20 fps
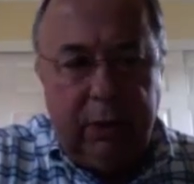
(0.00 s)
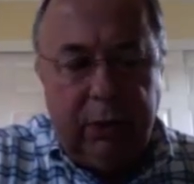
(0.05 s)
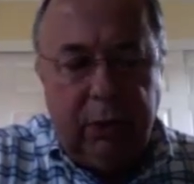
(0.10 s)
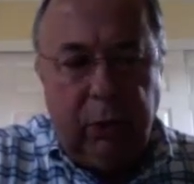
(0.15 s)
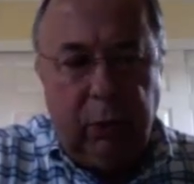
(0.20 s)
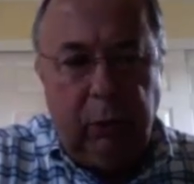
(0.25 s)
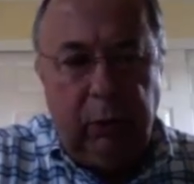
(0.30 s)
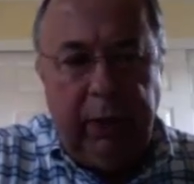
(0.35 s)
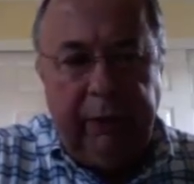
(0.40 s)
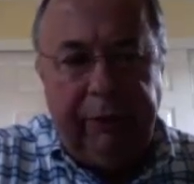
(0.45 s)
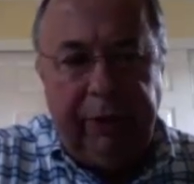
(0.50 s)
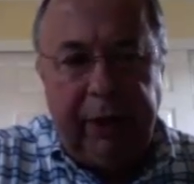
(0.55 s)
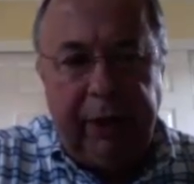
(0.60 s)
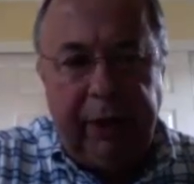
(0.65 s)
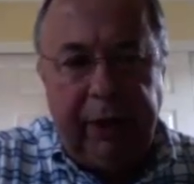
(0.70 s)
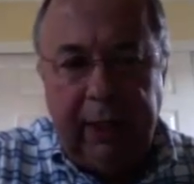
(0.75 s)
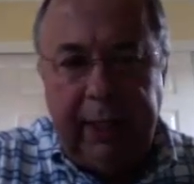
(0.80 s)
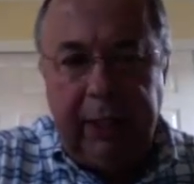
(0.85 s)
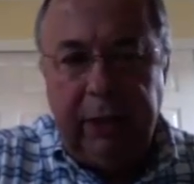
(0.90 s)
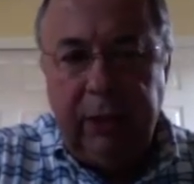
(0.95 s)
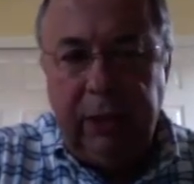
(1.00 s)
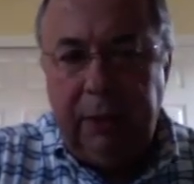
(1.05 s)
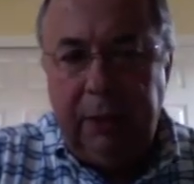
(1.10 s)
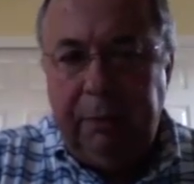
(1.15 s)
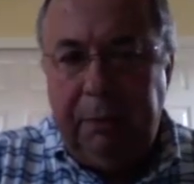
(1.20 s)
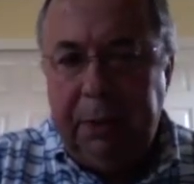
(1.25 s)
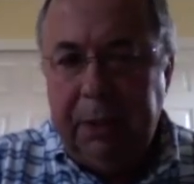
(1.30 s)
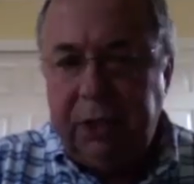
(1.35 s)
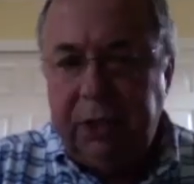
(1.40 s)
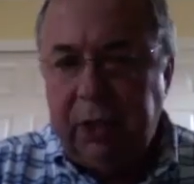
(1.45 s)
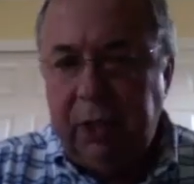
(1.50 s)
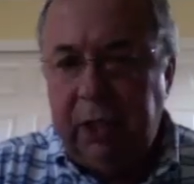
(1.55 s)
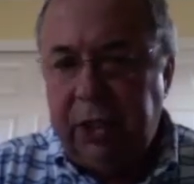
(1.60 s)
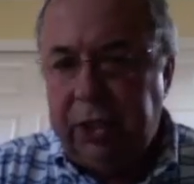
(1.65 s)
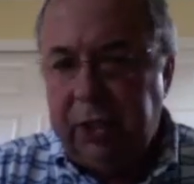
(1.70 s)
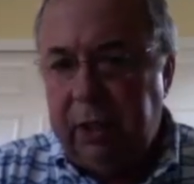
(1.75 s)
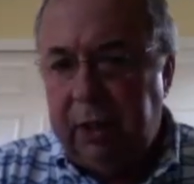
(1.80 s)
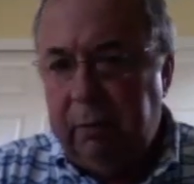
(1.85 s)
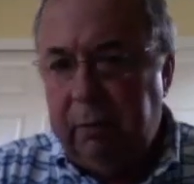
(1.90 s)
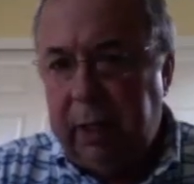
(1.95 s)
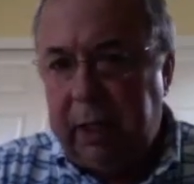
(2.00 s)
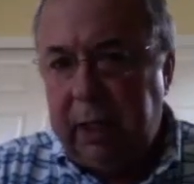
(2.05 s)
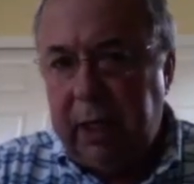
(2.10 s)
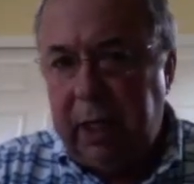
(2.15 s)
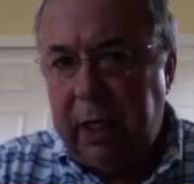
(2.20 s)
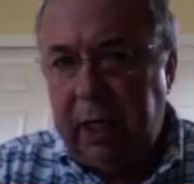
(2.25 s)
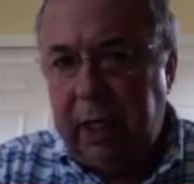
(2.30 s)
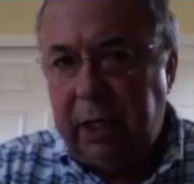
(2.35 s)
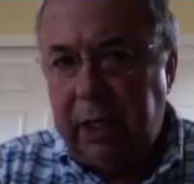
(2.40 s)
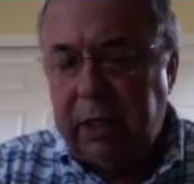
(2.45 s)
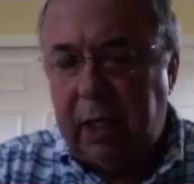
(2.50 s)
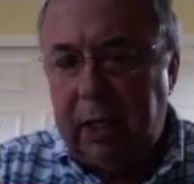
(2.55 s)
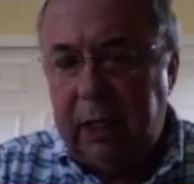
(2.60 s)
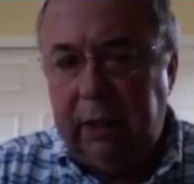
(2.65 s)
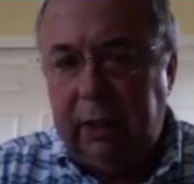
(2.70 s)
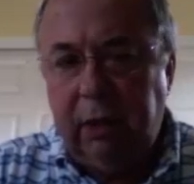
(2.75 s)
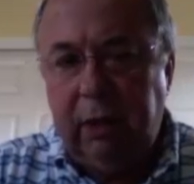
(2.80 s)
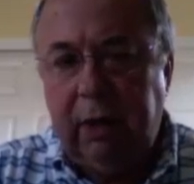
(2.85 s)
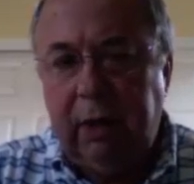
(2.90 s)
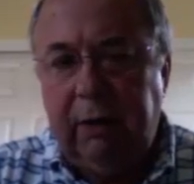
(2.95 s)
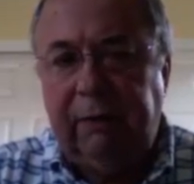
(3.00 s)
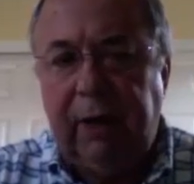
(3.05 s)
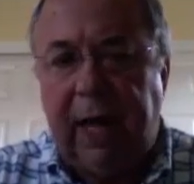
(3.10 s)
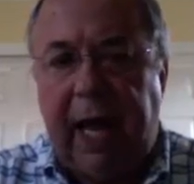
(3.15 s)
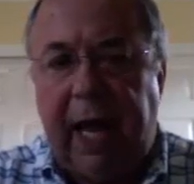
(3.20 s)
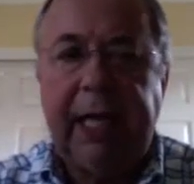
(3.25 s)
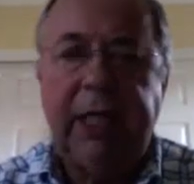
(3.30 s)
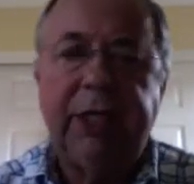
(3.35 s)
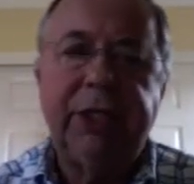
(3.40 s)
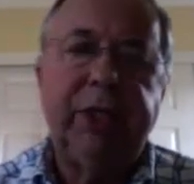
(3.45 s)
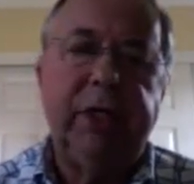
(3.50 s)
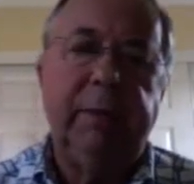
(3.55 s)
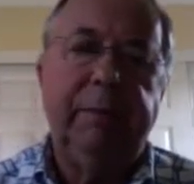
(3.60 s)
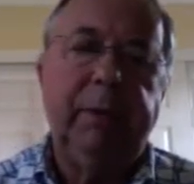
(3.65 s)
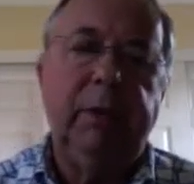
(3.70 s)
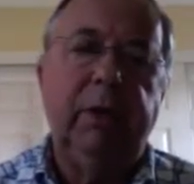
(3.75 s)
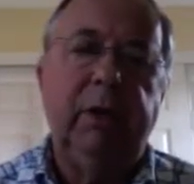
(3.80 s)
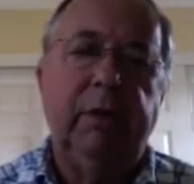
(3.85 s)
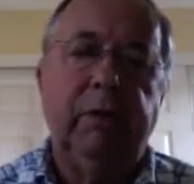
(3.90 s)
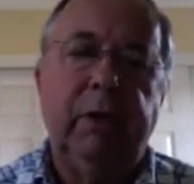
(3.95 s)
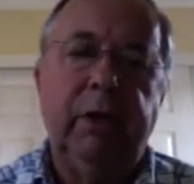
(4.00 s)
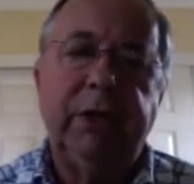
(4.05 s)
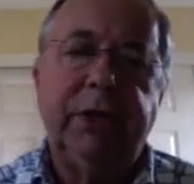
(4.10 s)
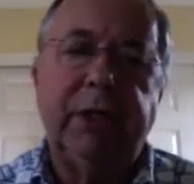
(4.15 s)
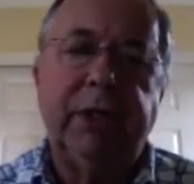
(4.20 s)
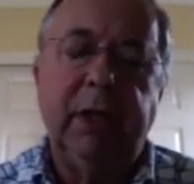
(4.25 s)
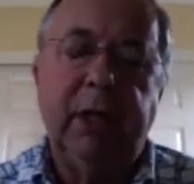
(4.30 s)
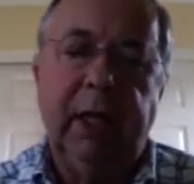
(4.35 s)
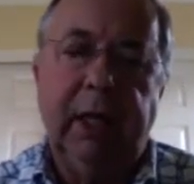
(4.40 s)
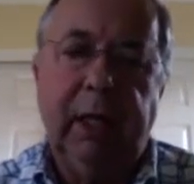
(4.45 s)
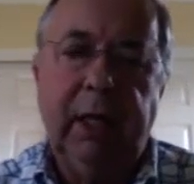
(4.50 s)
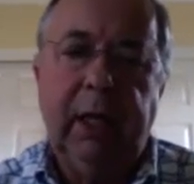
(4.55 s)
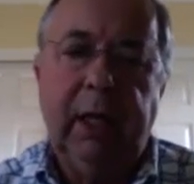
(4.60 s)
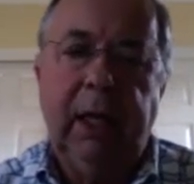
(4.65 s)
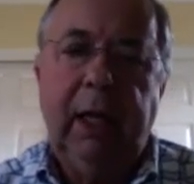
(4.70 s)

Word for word: terrifically good position because uh, you're a flagship university.